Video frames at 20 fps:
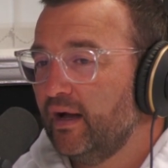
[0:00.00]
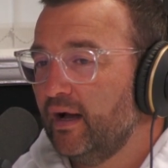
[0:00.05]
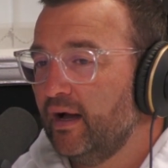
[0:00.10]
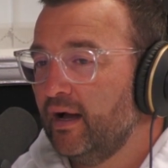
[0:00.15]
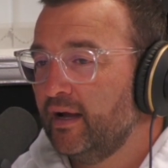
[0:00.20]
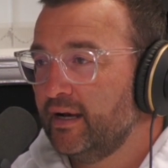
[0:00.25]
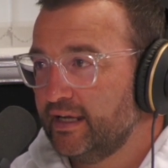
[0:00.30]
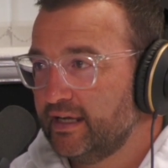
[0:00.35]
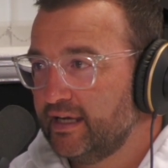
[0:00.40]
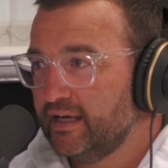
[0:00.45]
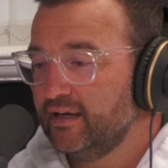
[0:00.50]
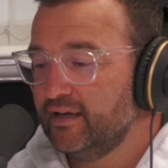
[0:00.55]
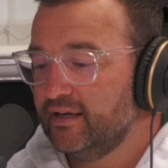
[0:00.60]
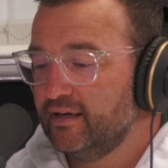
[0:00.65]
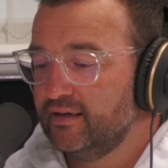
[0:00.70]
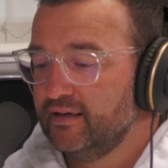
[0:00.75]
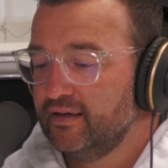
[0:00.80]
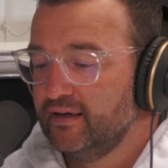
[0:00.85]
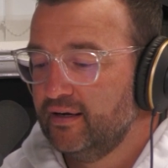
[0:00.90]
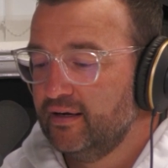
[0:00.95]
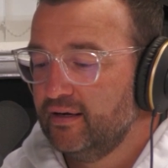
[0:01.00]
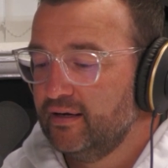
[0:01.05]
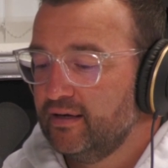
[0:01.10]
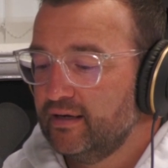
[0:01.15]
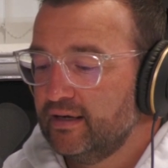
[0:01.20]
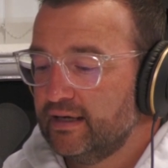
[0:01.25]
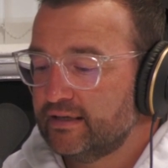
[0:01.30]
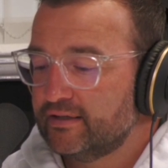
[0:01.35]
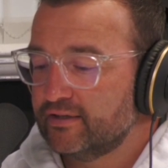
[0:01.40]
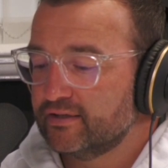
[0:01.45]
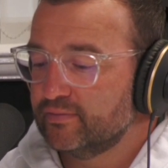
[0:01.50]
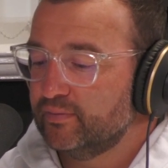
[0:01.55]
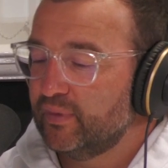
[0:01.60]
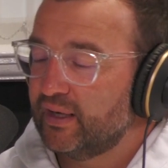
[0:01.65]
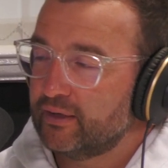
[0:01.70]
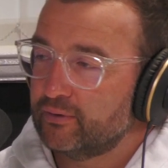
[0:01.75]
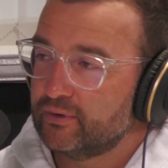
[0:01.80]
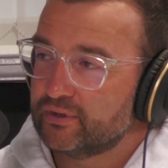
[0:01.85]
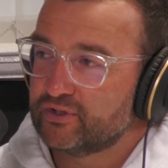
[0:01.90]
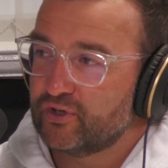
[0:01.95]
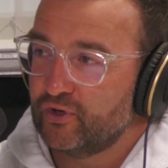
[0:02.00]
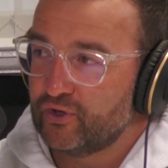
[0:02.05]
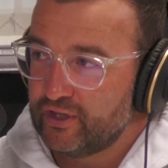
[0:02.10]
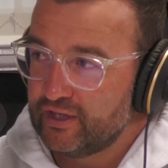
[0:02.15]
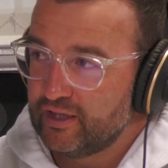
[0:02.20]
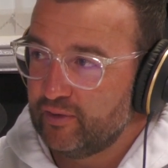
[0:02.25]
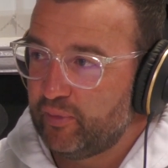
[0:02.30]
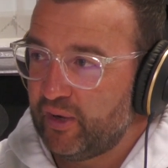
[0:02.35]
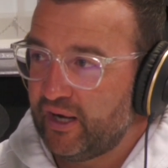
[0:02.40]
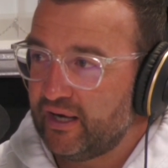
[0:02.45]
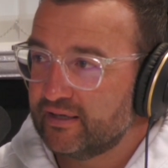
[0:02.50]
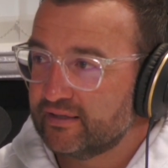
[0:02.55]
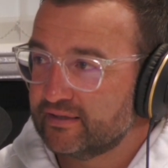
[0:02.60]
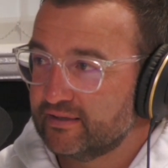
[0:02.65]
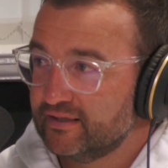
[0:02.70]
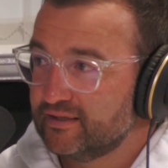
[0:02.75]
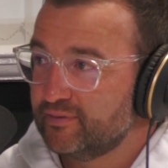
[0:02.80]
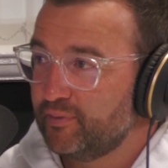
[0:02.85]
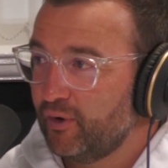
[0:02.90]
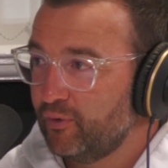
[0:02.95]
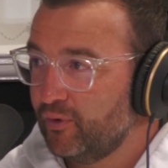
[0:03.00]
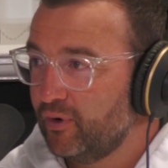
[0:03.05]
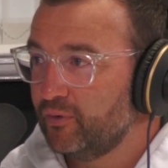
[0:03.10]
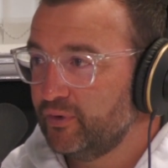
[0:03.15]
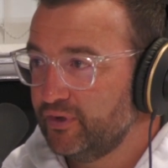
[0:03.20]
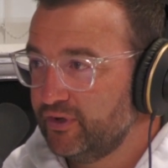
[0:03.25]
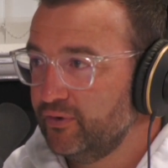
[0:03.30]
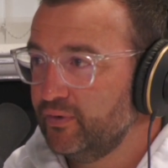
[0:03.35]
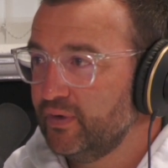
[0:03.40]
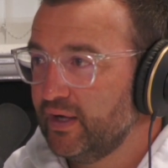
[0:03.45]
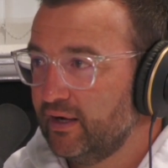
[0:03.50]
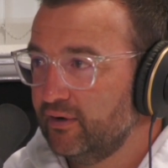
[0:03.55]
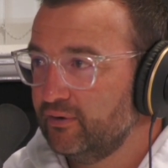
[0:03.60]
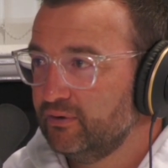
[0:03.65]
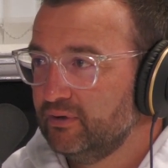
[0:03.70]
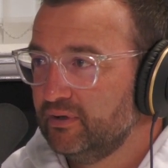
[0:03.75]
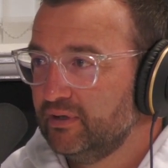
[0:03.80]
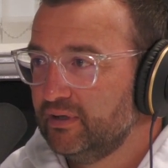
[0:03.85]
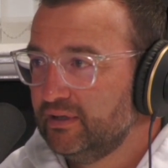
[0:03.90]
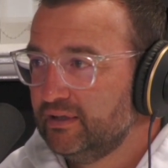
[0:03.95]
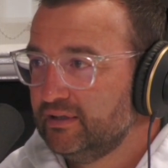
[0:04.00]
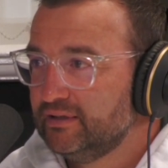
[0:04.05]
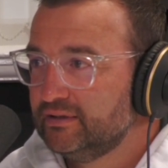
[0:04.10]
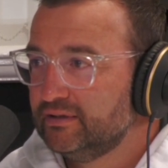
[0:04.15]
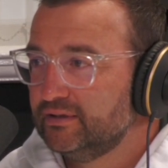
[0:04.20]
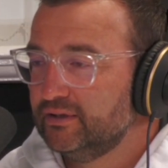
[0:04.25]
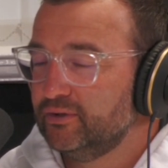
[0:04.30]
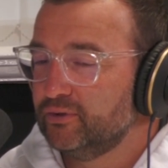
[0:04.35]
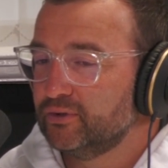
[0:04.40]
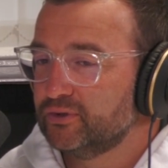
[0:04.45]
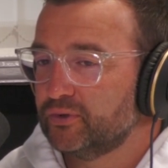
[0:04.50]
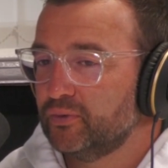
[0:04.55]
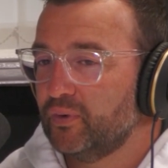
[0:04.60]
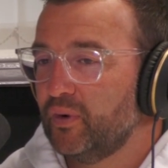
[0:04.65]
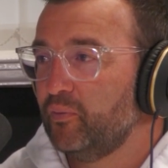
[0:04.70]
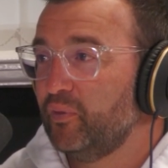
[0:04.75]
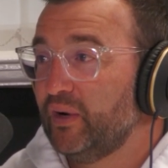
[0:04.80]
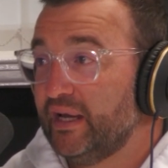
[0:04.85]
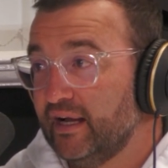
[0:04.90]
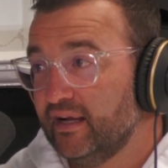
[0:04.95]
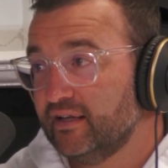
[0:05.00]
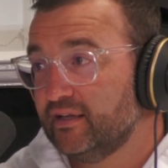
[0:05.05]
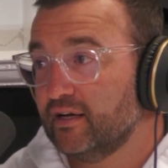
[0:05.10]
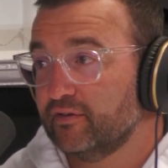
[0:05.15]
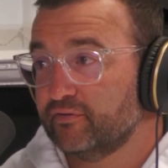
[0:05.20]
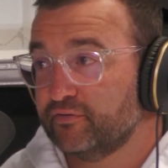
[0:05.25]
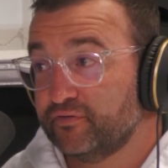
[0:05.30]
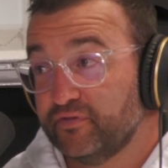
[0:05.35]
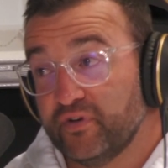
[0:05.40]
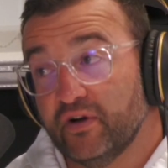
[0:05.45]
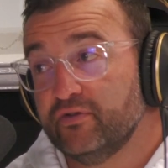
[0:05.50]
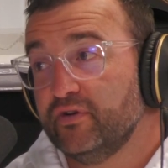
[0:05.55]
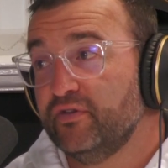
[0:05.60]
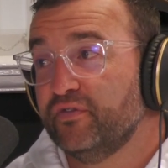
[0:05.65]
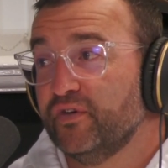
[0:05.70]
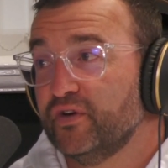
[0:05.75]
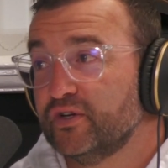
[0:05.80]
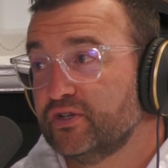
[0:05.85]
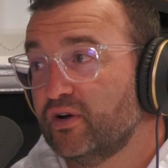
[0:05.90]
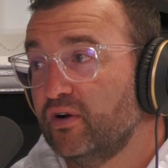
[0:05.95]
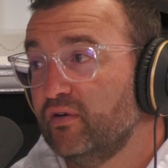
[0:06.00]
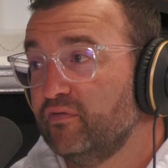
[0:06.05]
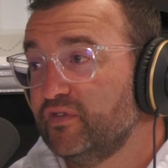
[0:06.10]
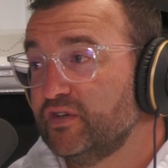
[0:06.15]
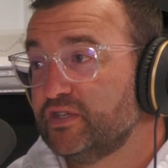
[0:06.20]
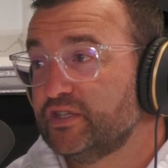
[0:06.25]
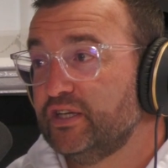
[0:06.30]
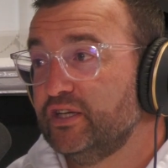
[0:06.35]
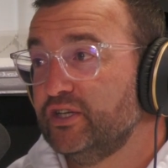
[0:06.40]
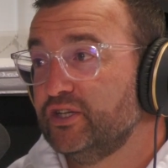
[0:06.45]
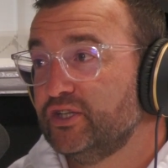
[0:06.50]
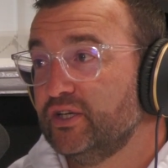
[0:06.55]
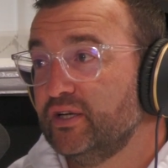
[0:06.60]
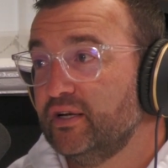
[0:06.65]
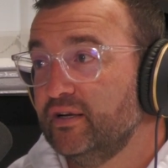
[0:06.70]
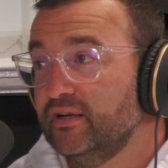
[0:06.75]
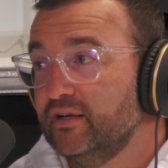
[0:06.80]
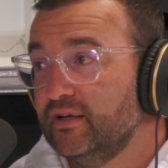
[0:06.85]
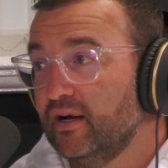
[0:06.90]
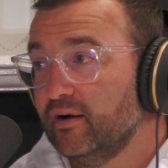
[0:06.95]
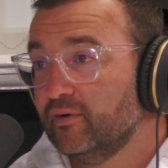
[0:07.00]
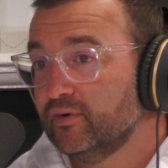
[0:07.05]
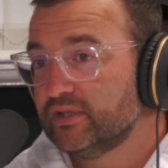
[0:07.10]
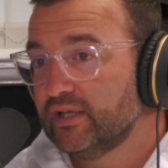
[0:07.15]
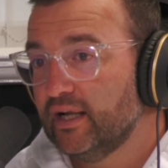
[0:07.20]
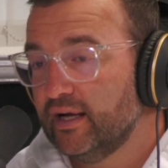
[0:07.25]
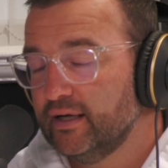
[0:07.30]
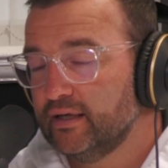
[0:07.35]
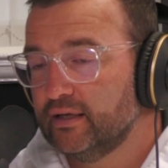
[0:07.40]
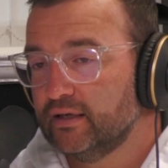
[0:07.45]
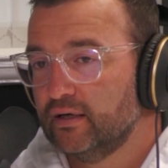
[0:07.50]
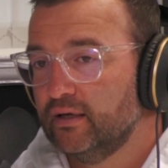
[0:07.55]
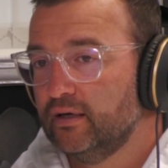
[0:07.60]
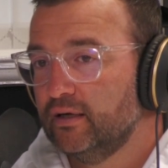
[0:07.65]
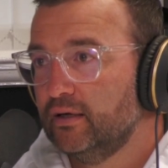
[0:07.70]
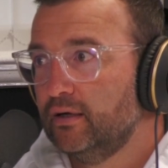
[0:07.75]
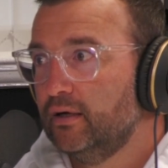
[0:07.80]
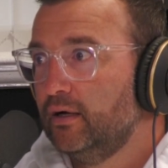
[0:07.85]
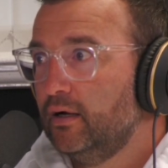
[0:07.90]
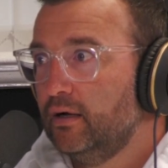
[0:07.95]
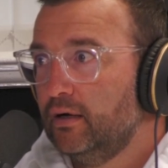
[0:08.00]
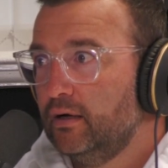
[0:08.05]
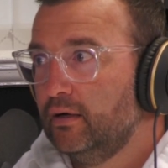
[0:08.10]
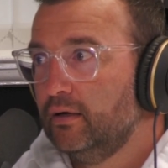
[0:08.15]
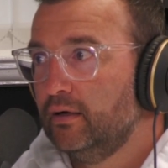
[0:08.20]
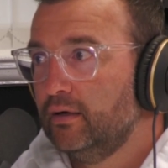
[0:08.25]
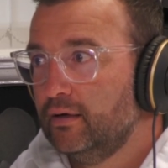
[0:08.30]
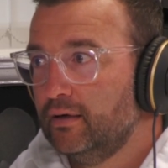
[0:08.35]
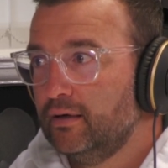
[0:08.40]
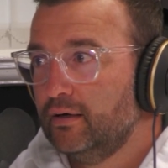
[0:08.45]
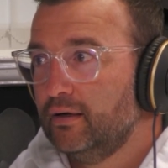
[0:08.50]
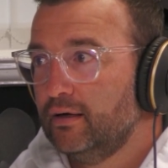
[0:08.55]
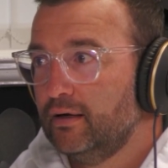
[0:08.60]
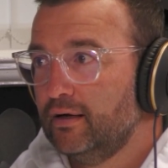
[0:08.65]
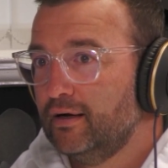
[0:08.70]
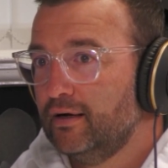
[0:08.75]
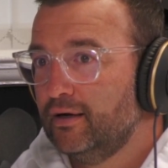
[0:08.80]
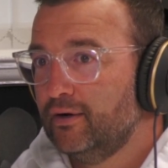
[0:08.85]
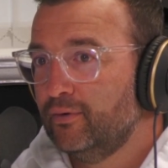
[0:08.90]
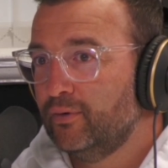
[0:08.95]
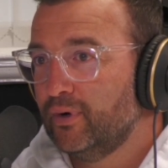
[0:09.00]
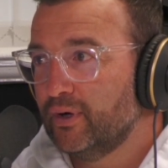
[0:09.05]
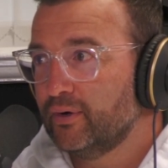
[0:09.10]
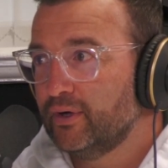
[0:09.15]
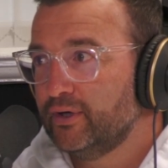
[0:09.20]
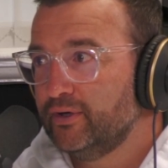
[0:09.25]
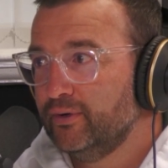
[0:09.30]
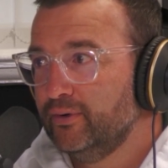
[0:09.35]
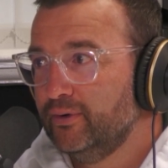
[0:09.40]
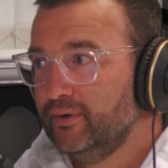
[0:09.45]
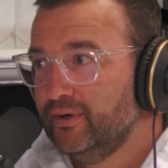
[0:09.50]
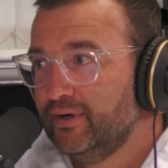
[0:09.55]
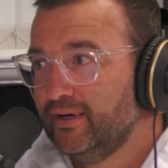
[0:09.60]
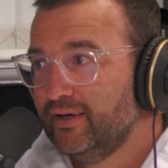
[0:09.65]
And again, it doesn't matter what's gone in the past. It's about what we do now. So when we had that very first conversation, I was like, what do I do?